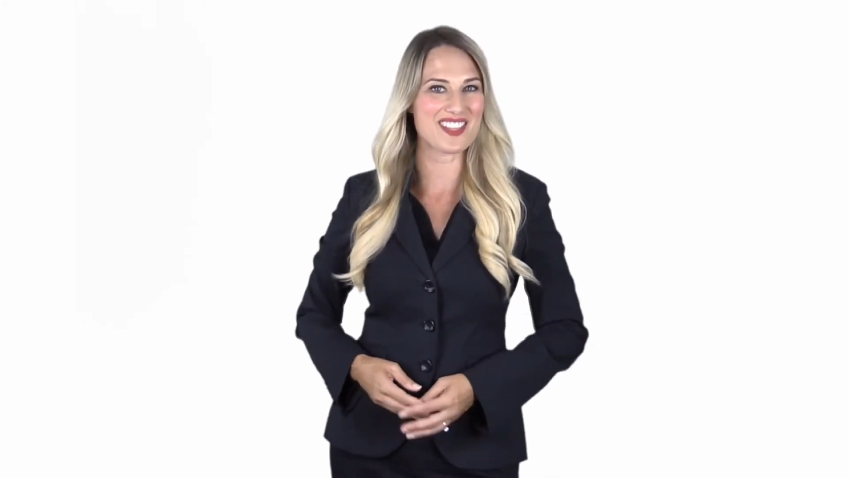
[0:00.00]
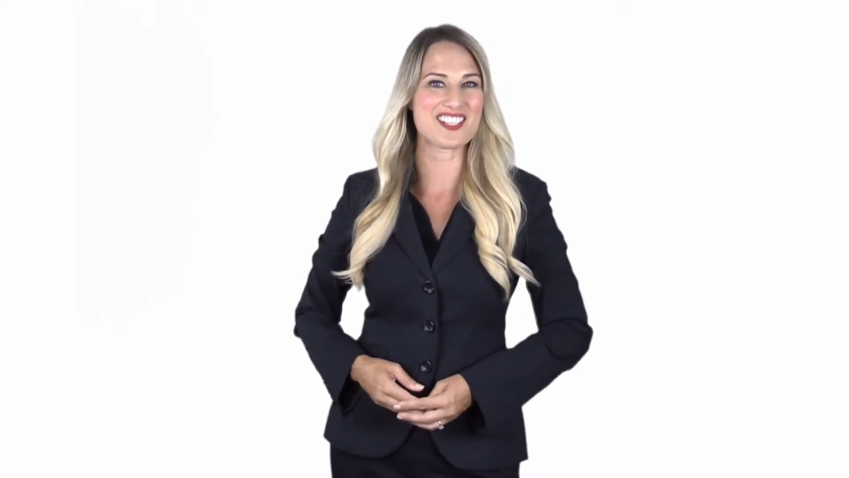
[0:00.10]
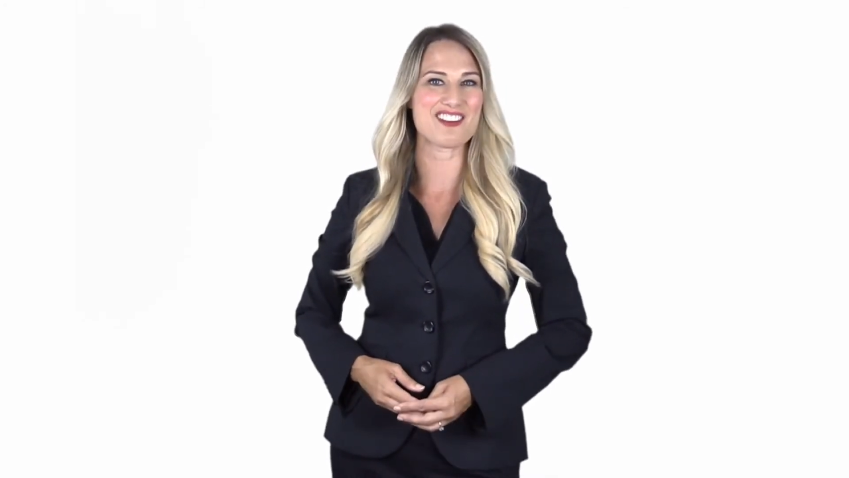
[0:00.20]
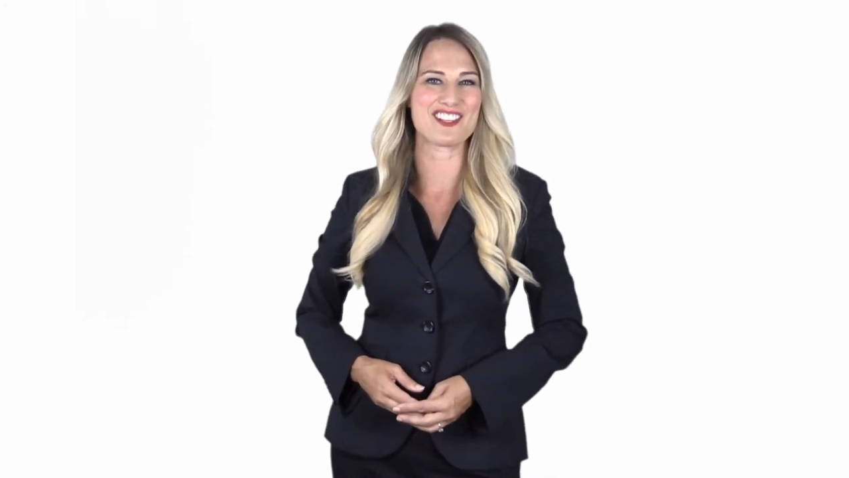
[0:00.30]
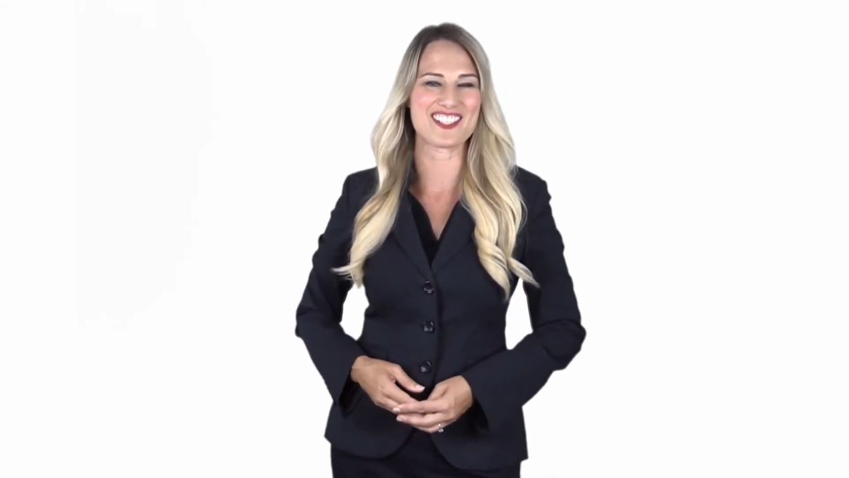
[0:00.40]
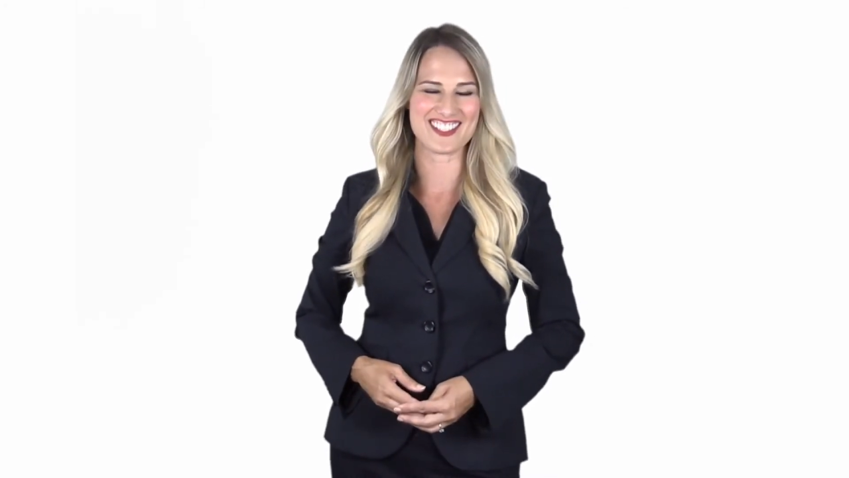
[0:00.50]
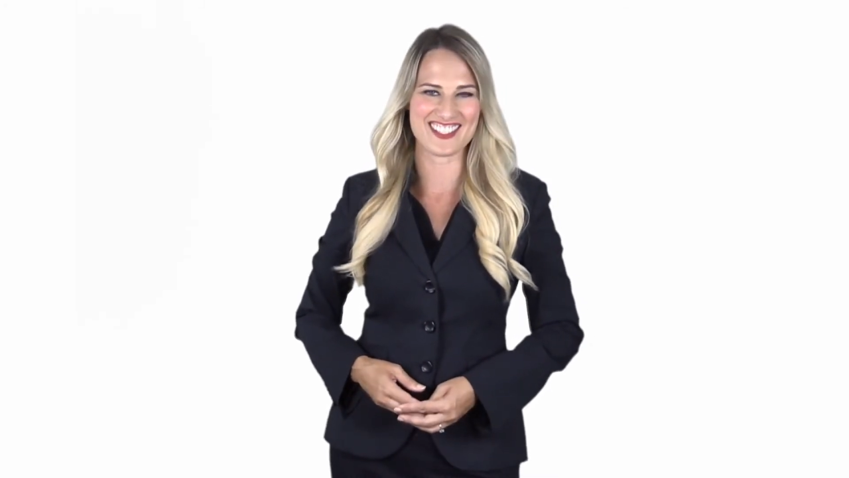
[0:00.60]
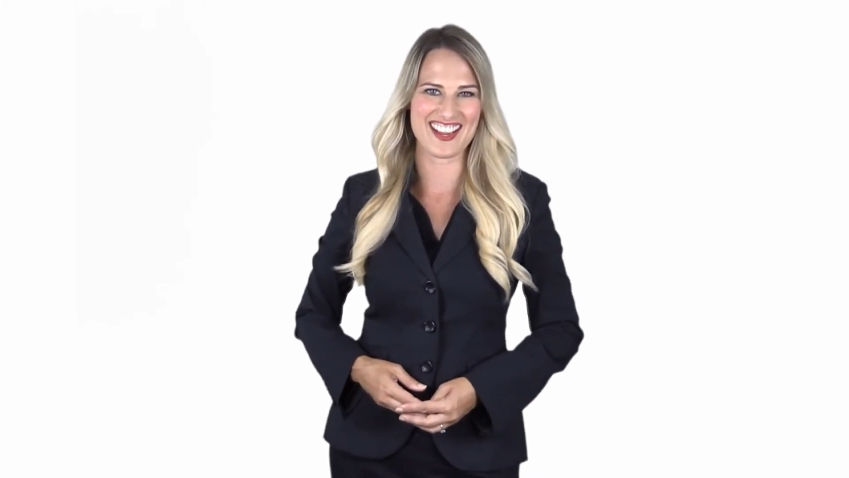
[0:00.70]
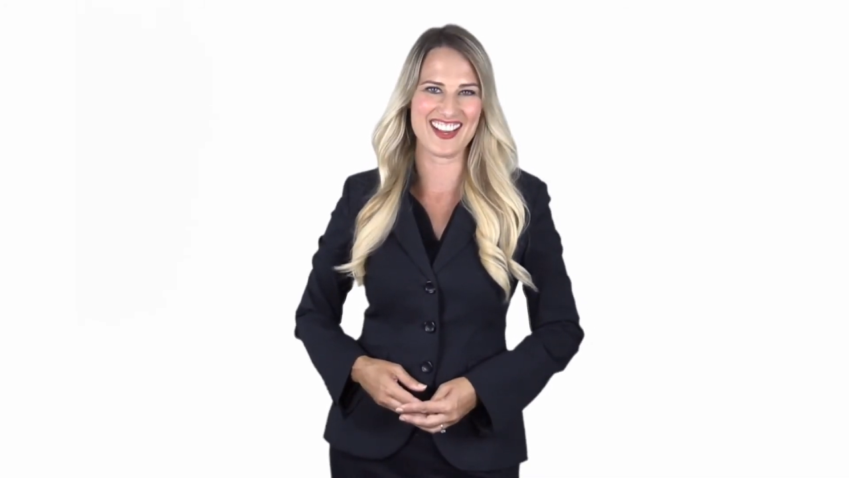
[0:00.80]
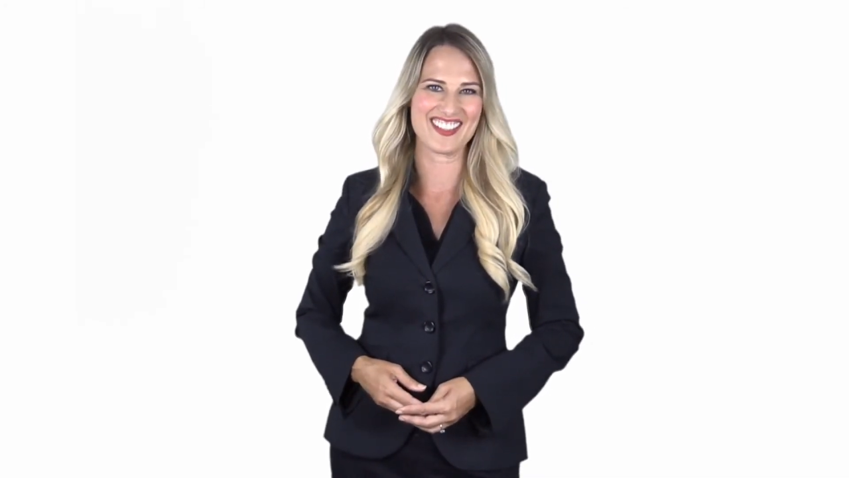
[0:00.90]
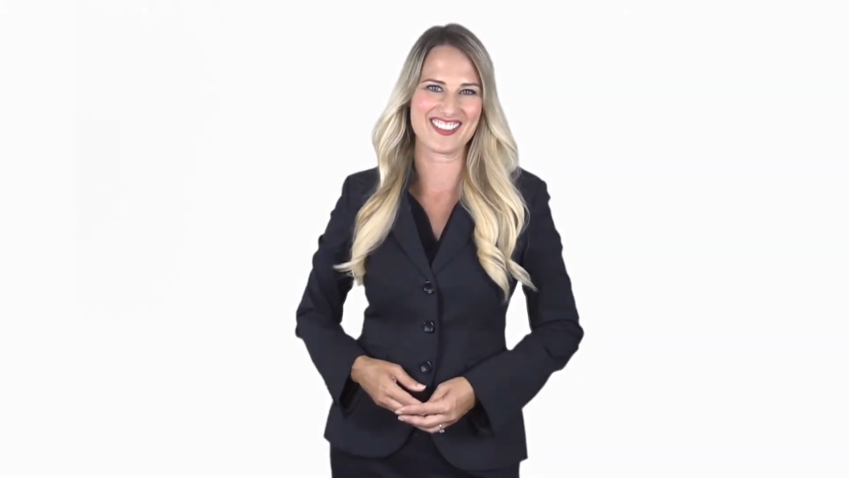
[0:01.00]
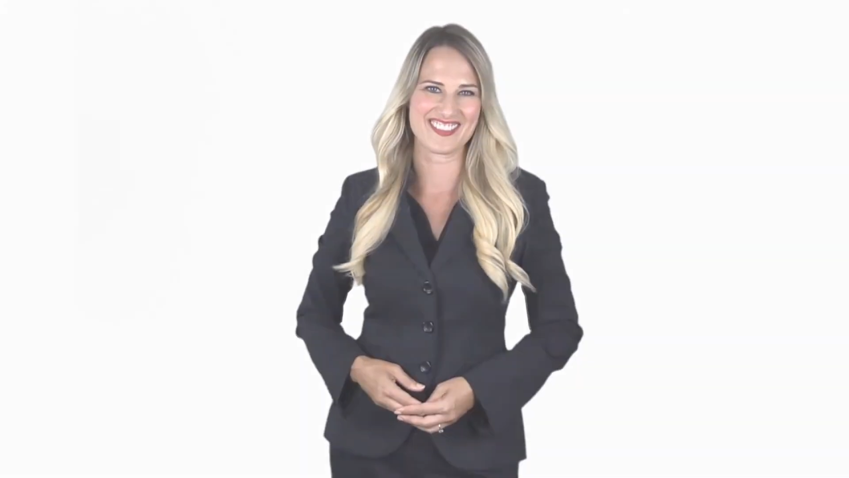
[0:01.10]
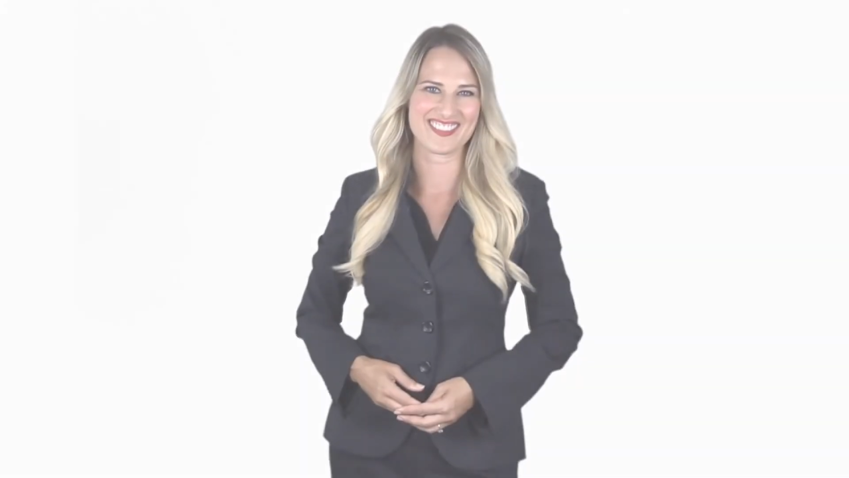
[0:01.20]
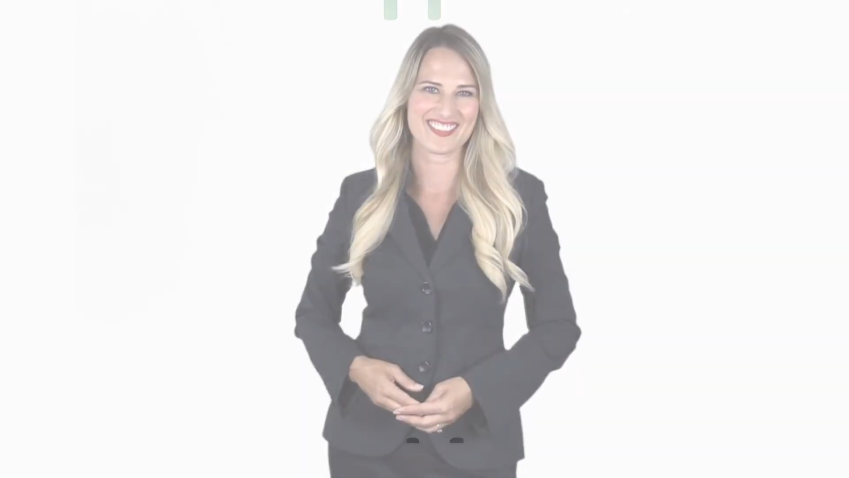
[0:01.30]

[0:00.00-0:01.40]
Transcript: the difference today.